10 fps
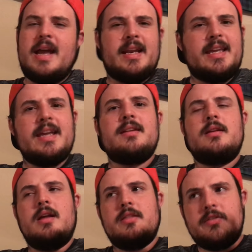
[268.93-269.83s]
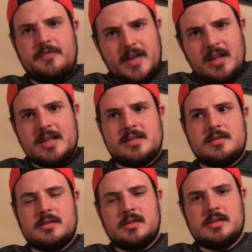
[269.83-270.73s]
And again, the
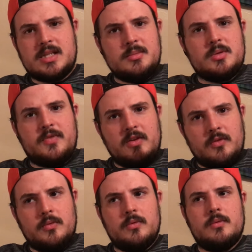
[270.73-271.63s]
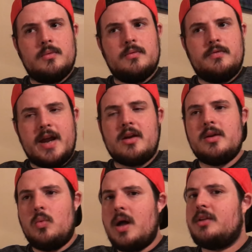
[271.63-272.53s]
villains seem to be
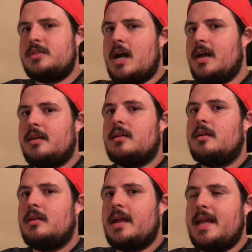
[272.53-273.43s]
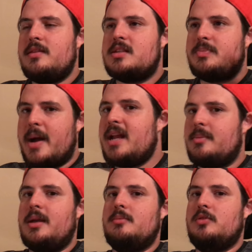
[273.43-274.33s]
very well done in the
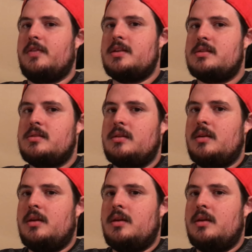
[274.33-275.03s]
Spider-Man movies.